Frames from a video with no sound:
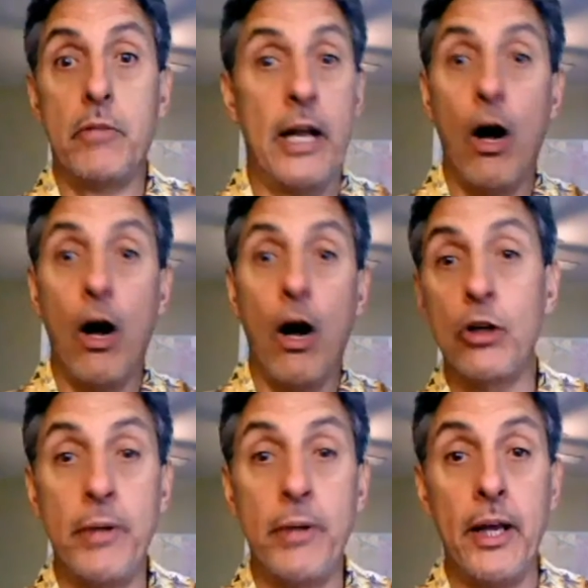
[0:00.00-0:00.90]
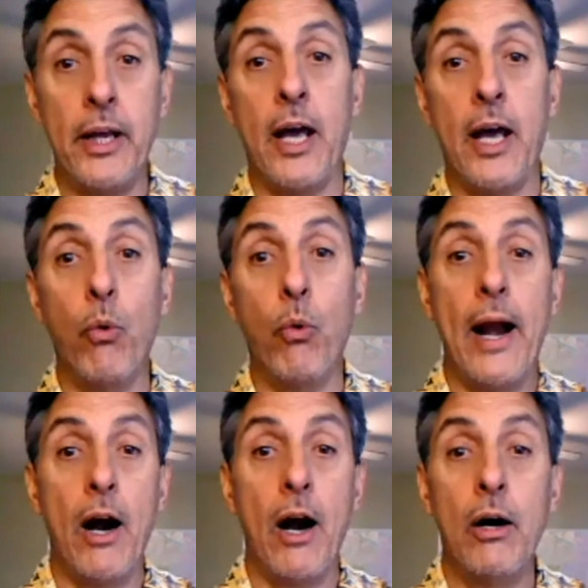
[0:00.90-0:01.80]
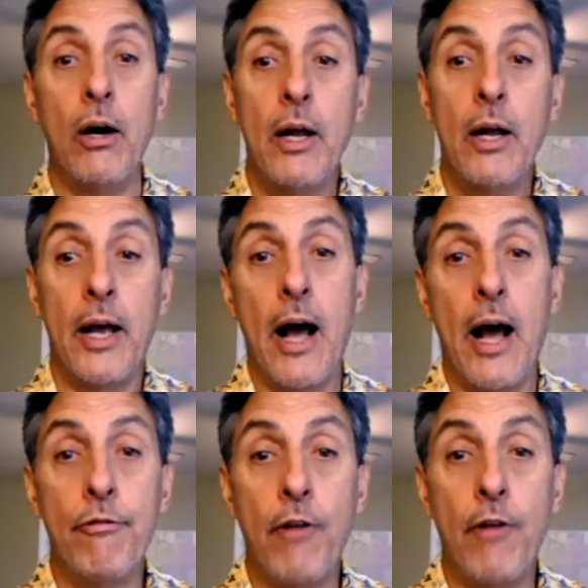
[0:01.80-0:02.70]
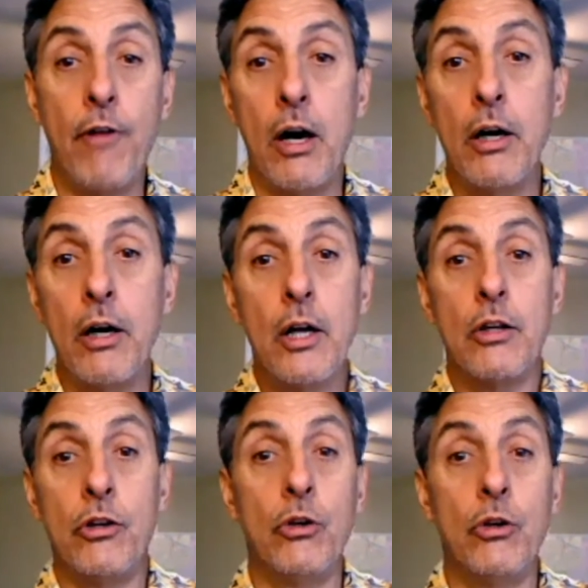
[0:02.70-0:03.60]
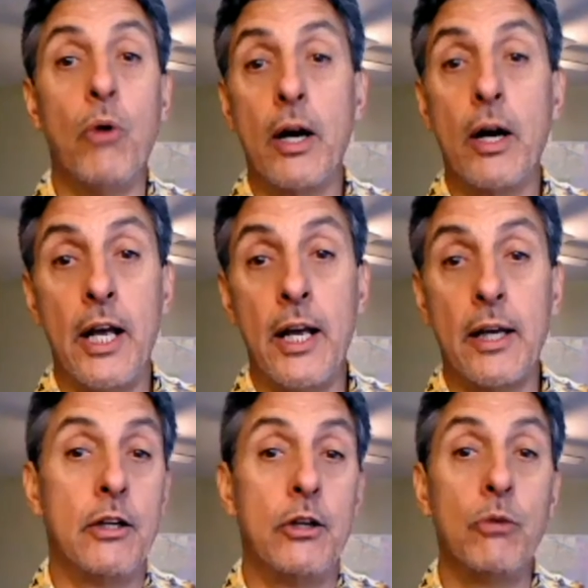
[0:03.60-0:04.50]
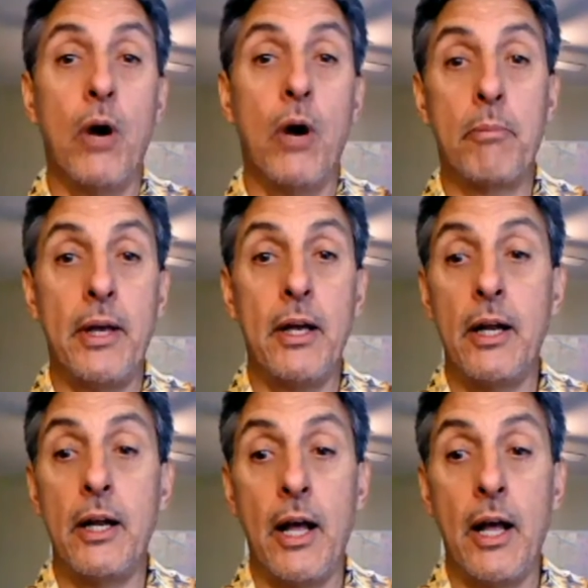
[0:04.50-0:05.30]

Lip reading: it all could be and where and how far you want to take it and you want to be in it.